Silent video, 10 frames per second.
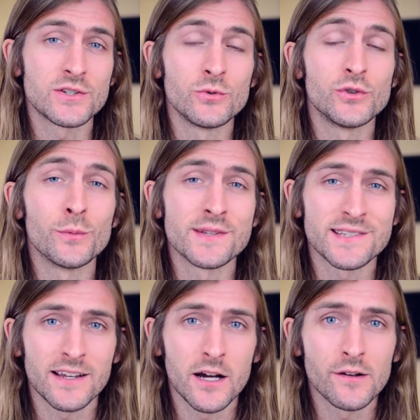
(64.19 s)
to human
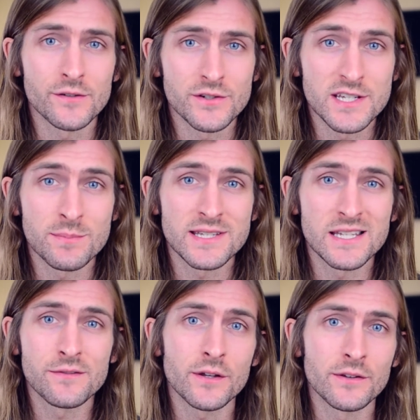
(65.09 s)
psychology,
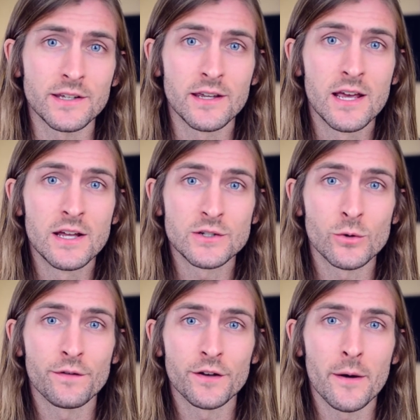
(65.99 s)
specifically
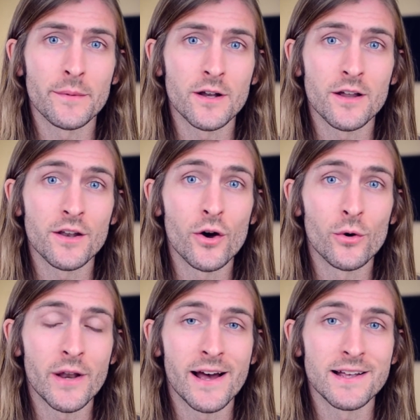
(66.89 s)
to a phenomenon
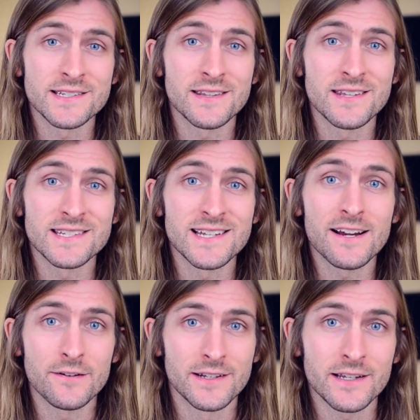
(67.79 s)
known as the
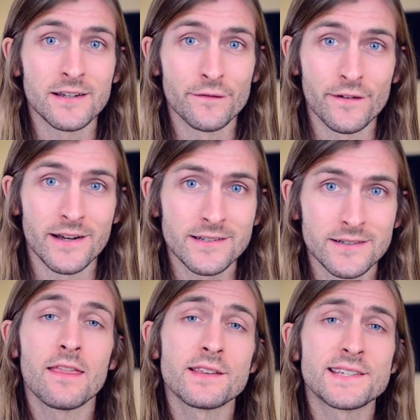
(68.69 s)
Zeigarnik effect.
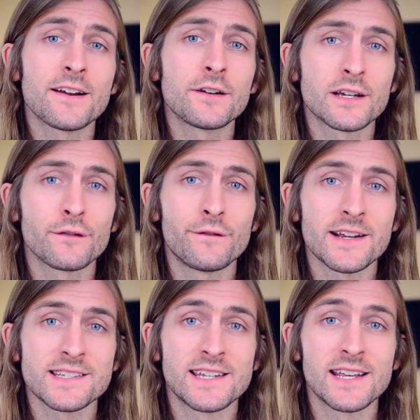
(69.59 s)
And the Zeigarnik
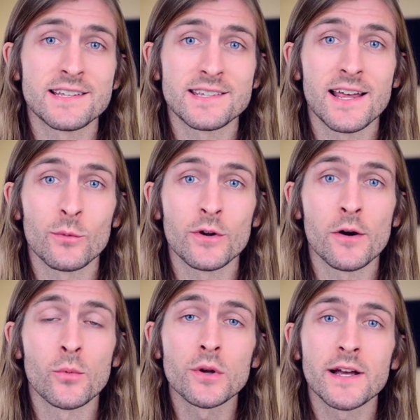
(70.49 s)
effect states that we
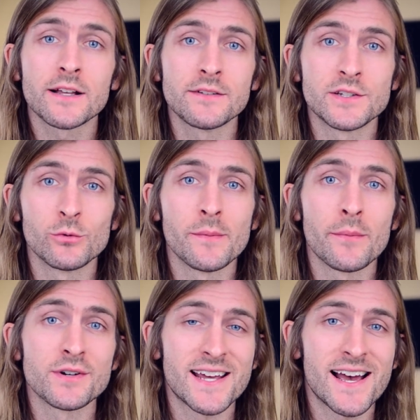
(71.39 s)
are more likely to
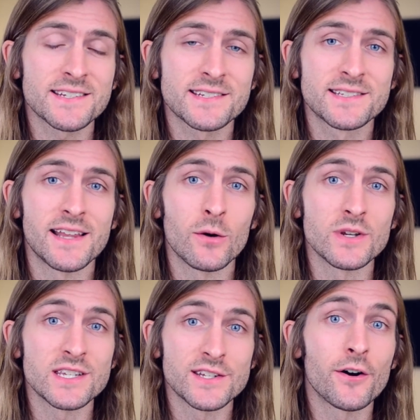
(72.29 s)
remember tasks that
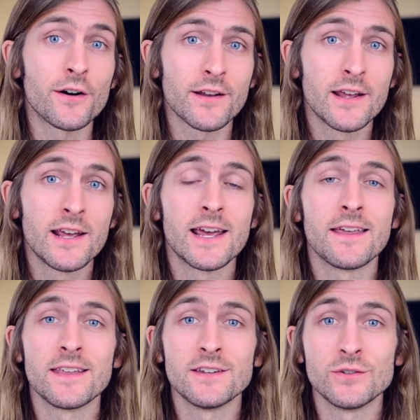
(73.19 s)
we start
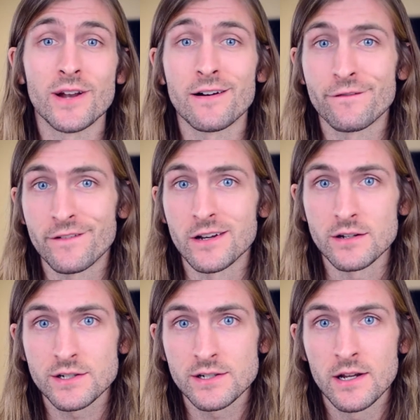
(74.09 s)
and then do not
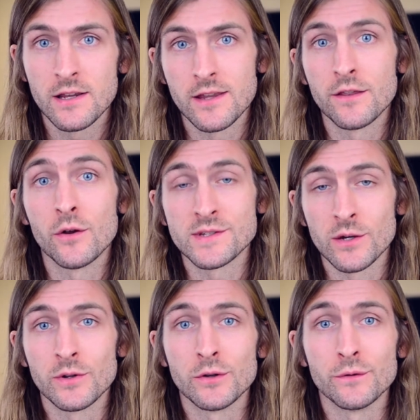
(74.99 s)
finish than those
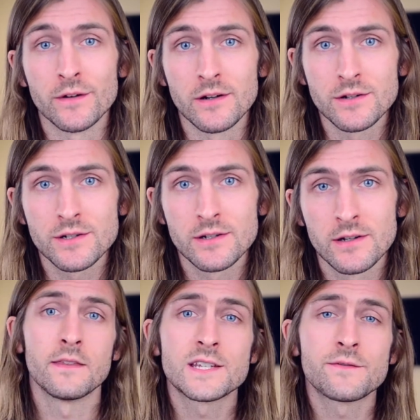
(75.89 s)
that we do finish.
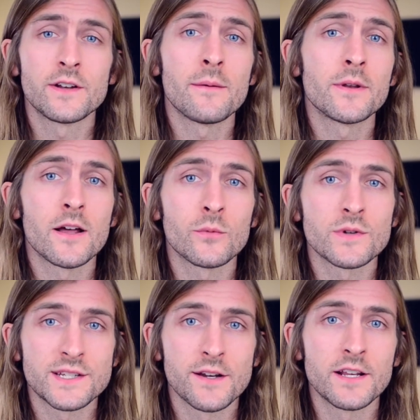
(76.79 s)
This phenomenon
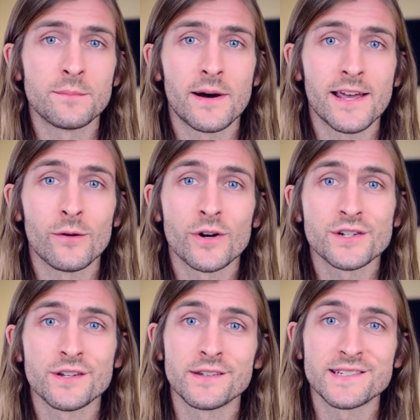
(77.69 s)
was studied by a
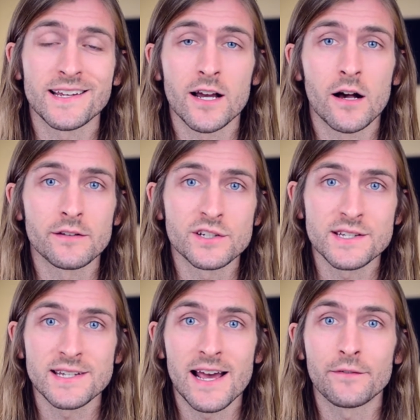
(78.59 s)
Russian
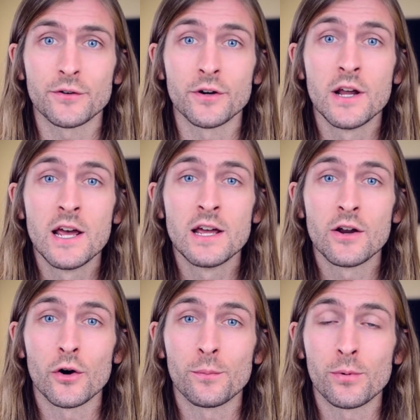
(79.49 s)
psychologist after
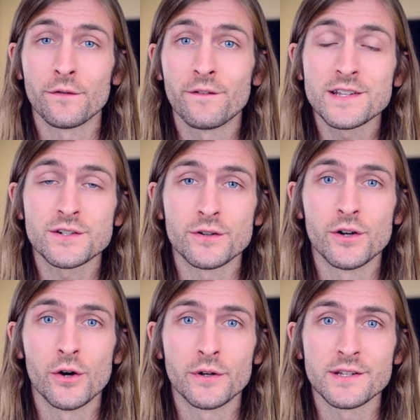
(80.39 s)
her professor
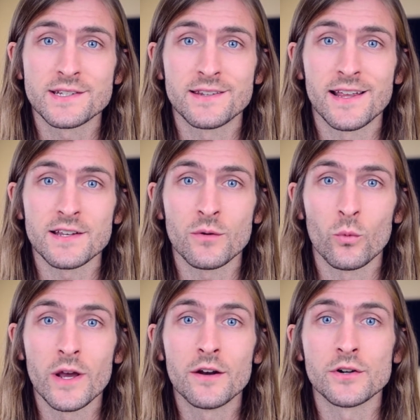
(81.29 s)
noticed
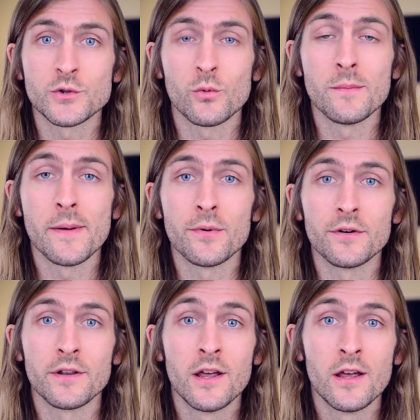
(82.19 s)
that waiters
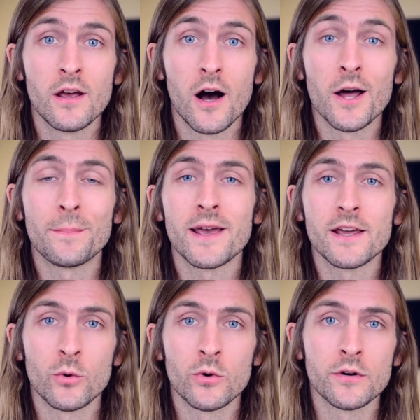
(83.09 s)
remembered
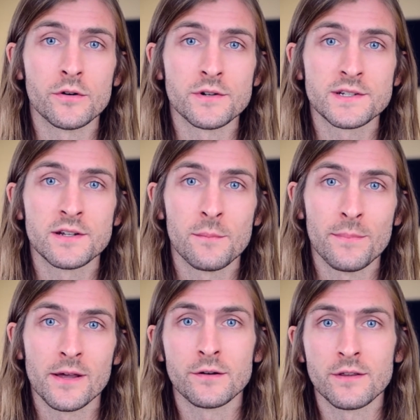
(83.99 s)
unpaid orders
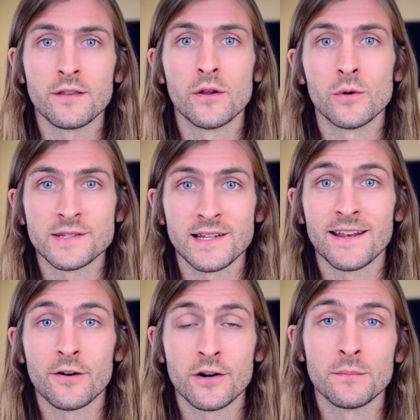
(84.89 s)
better than those that
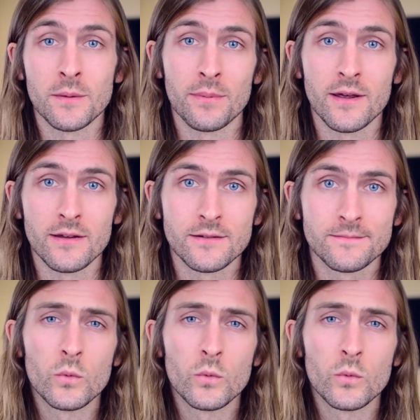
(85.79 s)
had already been paid.